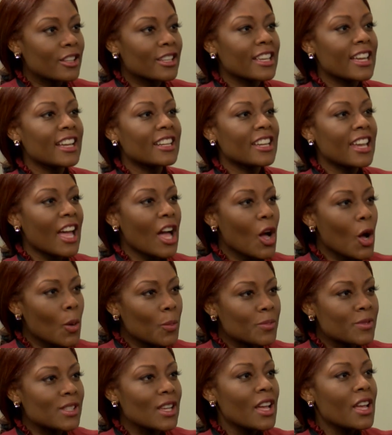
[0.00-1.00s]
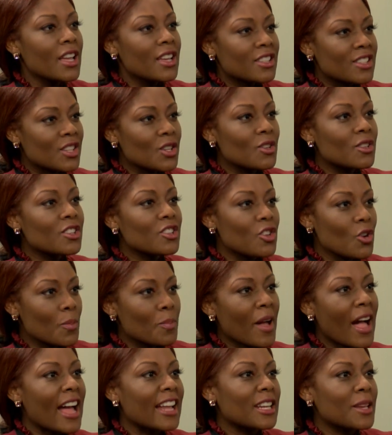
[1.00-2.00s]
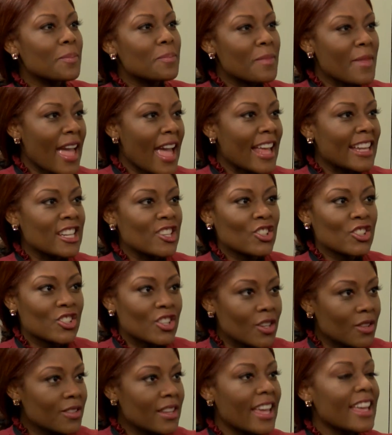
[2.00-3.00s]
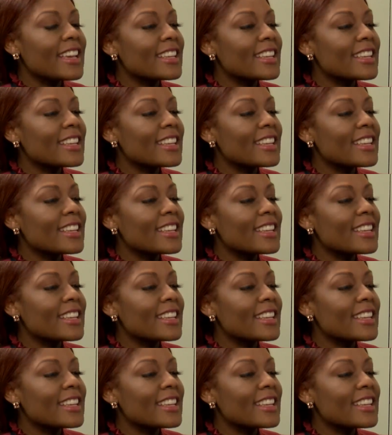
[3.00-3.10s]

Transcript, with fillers: It kind of helps to your body the manage the yeah.